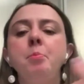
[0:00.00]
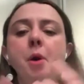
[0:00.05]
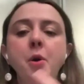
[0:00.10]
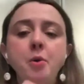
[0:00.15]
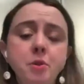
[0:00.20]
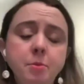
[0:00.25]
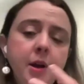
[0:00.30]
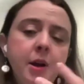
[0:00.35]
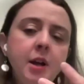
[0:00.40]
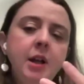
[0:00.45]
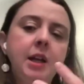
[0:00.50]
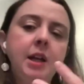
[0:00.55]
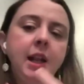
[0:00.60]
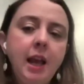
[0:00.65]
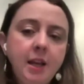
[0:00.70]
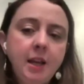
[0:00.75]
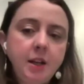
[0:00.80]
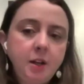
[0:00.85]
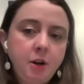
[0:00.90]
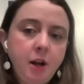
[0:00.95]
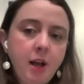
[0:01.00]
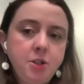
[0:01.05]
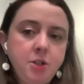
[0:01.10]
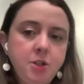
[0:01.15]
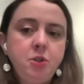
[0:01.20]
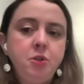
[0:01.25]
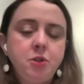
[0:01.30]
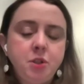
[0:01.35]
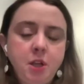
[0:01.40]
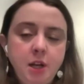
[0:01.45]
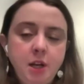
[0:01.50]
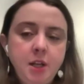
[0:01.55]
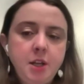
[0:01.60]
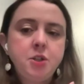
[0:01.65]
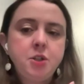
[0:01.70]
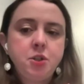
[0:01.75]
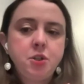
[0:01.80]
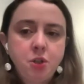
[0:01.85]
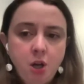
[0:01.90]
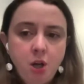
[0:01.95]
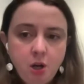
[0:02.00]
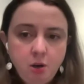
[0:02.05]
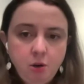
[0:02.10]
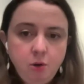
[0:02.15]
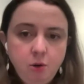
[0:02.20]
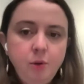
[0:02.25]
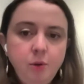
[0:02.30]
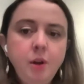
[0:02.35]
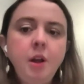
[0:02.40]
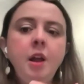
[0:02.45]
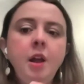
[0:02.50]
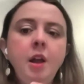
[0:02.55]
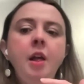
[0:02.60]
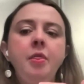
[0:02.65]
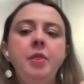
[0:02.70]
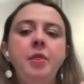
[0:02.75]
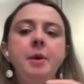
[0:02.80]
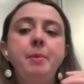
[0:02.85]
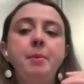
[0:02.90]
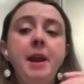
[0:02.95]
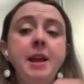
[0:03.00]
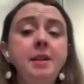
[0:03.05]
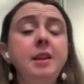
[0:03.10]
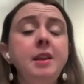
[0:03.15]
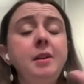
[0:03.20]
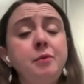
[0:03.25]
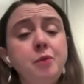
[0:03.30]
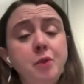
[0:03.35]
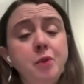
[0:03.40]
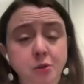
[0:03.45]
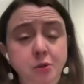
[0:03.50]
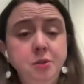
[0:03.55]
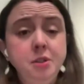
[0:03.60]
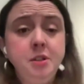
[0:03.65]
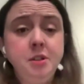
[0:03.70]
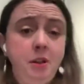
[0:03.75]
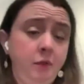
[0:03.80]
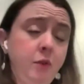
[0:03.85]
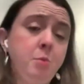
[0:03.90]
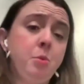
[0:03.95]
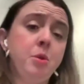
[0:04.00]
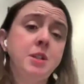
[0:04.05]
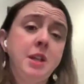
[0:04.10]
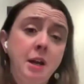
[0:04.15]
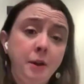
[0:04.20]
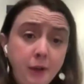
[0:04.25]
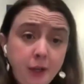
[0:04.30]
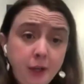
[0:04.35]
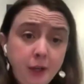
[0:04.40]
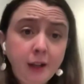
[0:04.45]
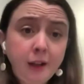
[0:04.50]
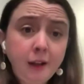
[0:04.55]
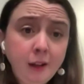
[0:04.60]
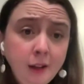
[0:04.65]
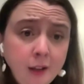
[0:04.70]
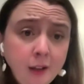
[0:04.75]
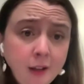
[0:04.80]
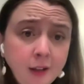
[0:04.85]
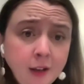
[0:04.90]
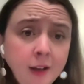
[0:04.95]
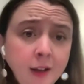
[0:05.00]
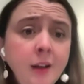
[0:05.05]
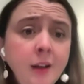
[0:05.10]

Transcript: Both American and international studies show that paid leave reduces infant mortality.